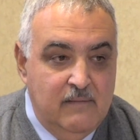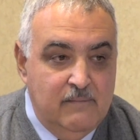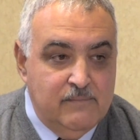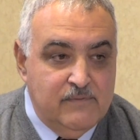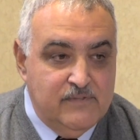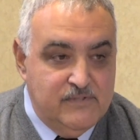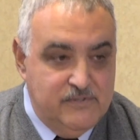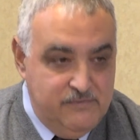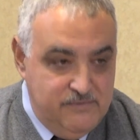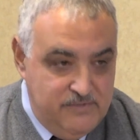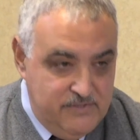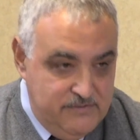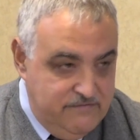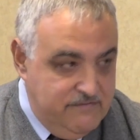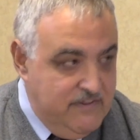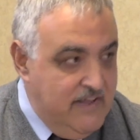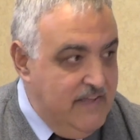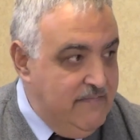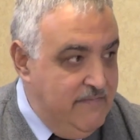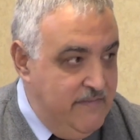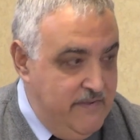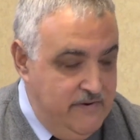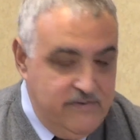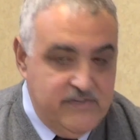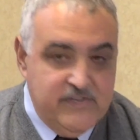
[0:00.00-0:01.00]
to
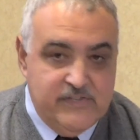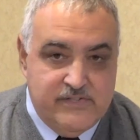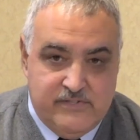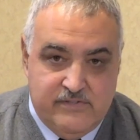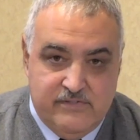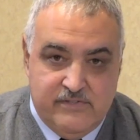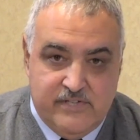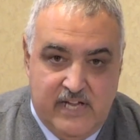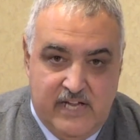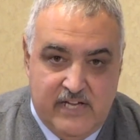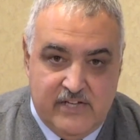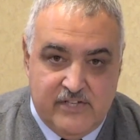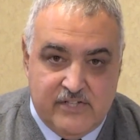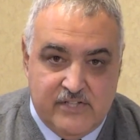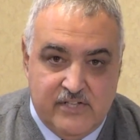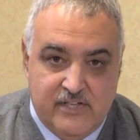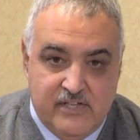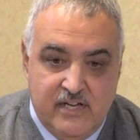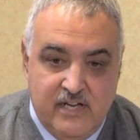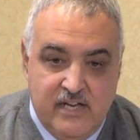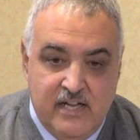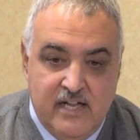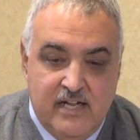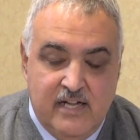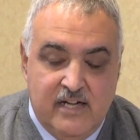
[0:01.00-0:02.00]
defend their dissertation.
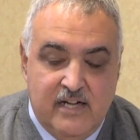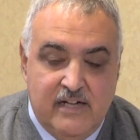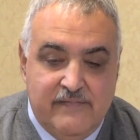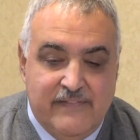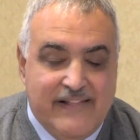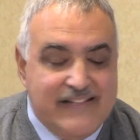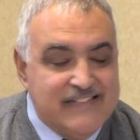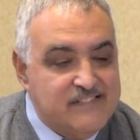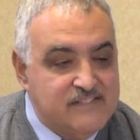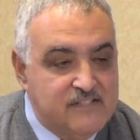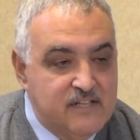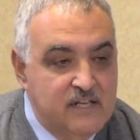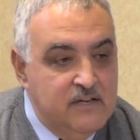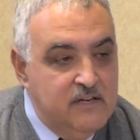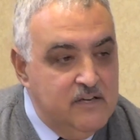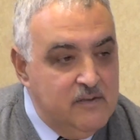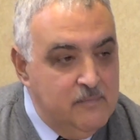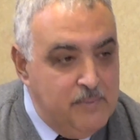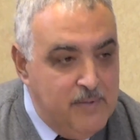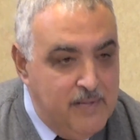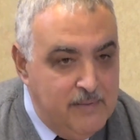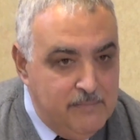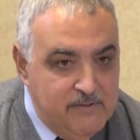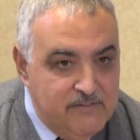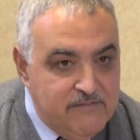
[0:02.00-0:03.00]
That's done in a
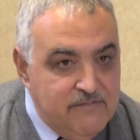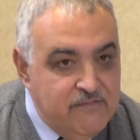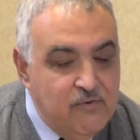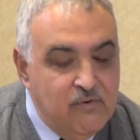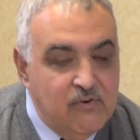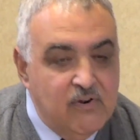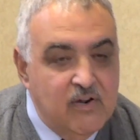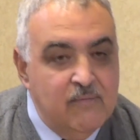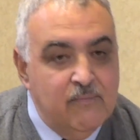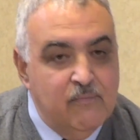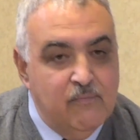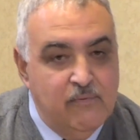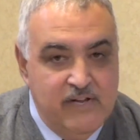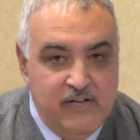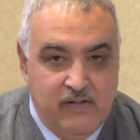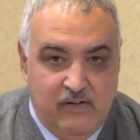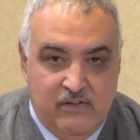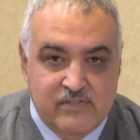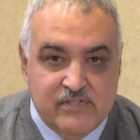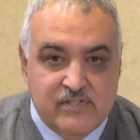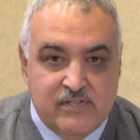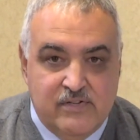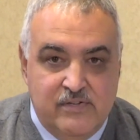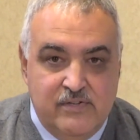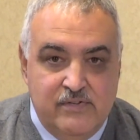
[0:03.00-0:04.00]
public forum. We
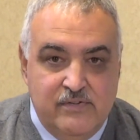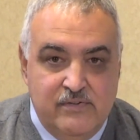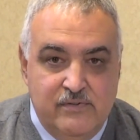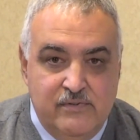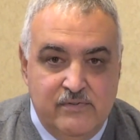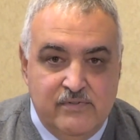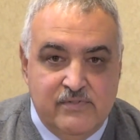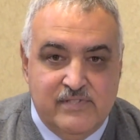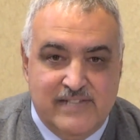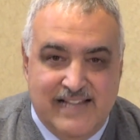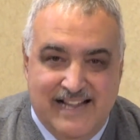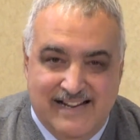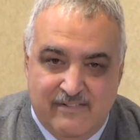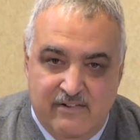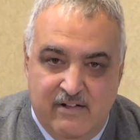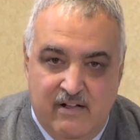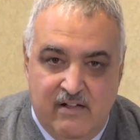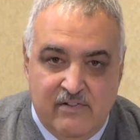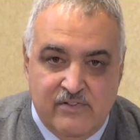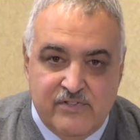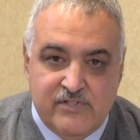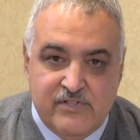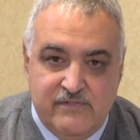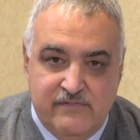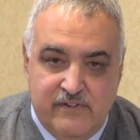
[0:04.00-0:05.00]
also use
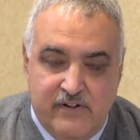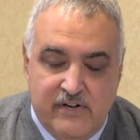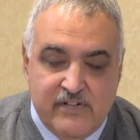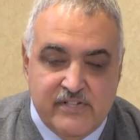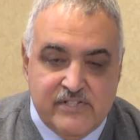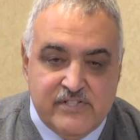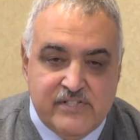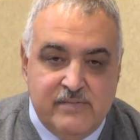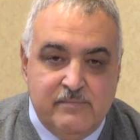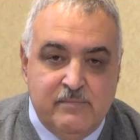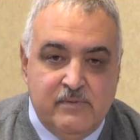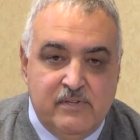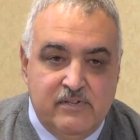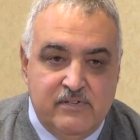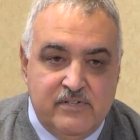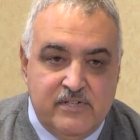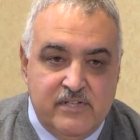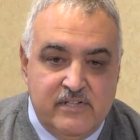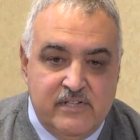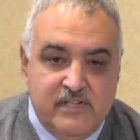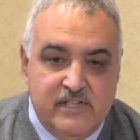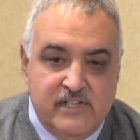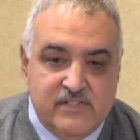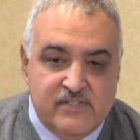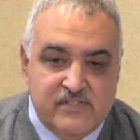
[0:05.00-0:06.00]
technology very similar to
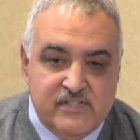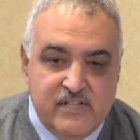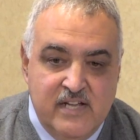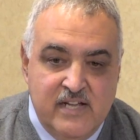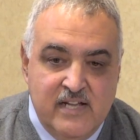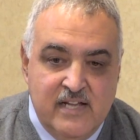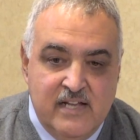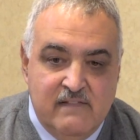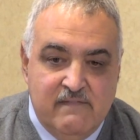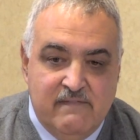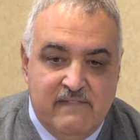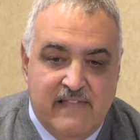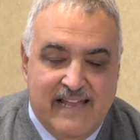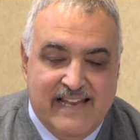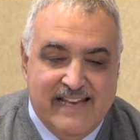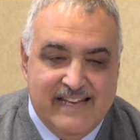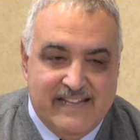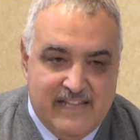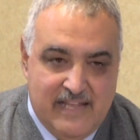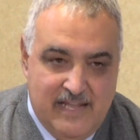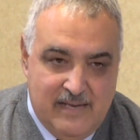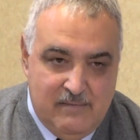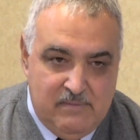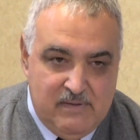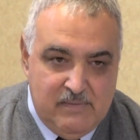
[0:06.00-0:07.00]
this, that it
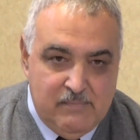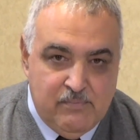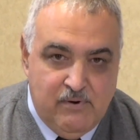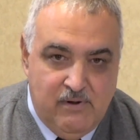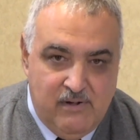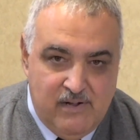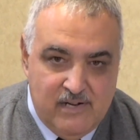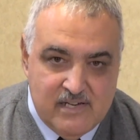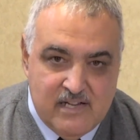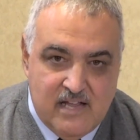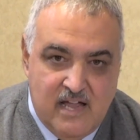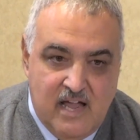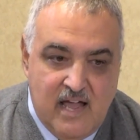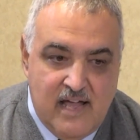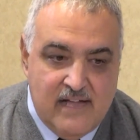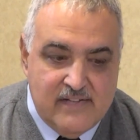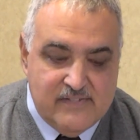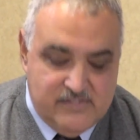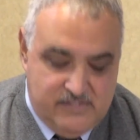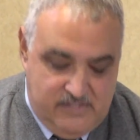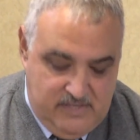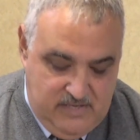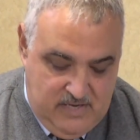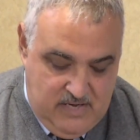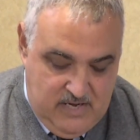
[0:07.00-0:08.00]
can be
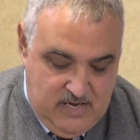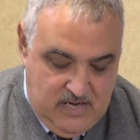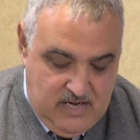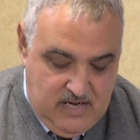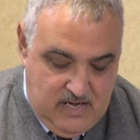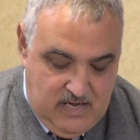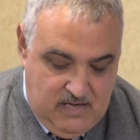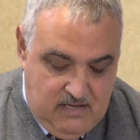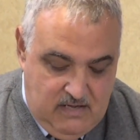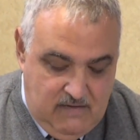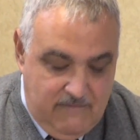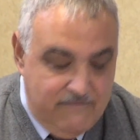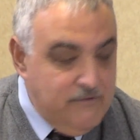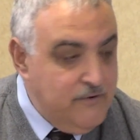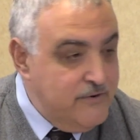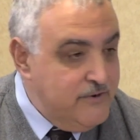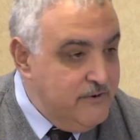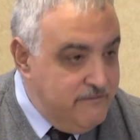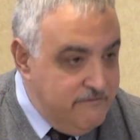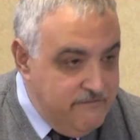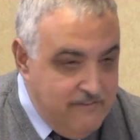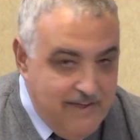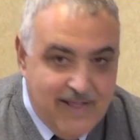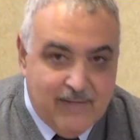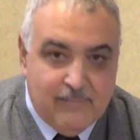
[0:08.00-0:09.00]
broadcast for your
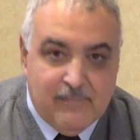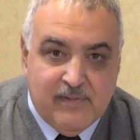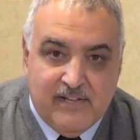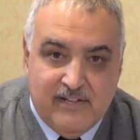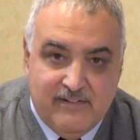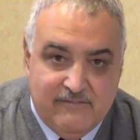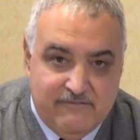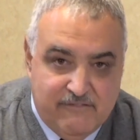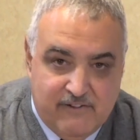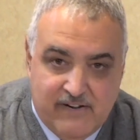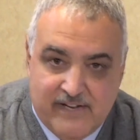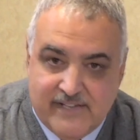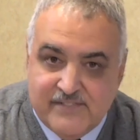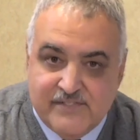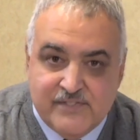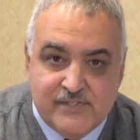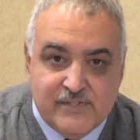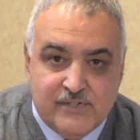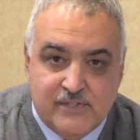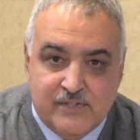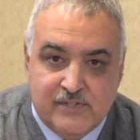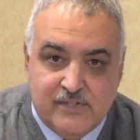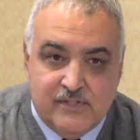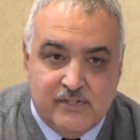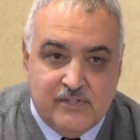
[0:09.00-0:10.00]
family and friends
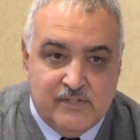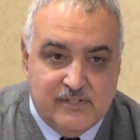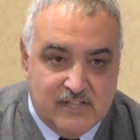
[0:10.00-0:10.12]
or